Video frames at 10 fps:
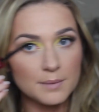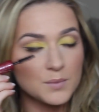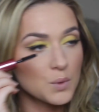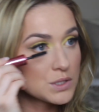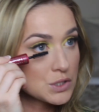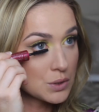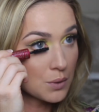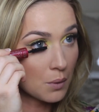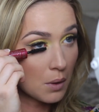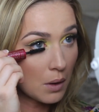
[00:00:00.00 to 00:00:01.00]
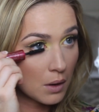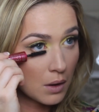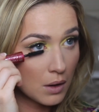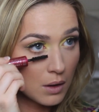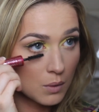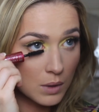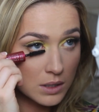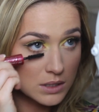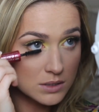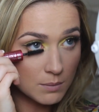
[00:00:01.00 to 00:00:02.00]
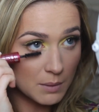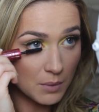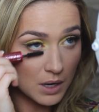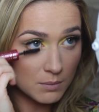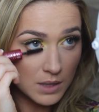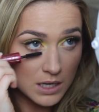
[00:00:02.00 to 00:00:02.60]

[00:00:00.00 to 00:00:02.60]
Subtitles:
I'm going to work this on my bottom